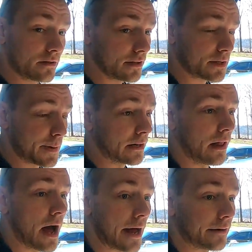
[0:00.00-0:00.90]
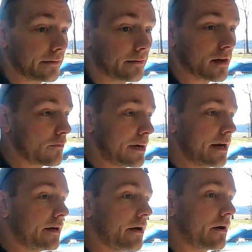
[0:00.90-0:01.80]
It's been a lot. I've been
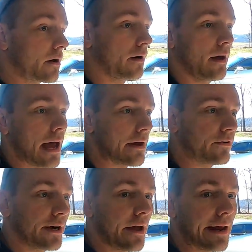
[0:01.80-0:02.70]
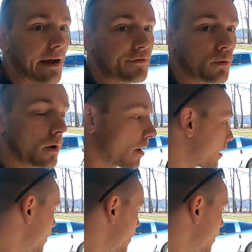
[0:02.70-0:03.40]
in here every night after work,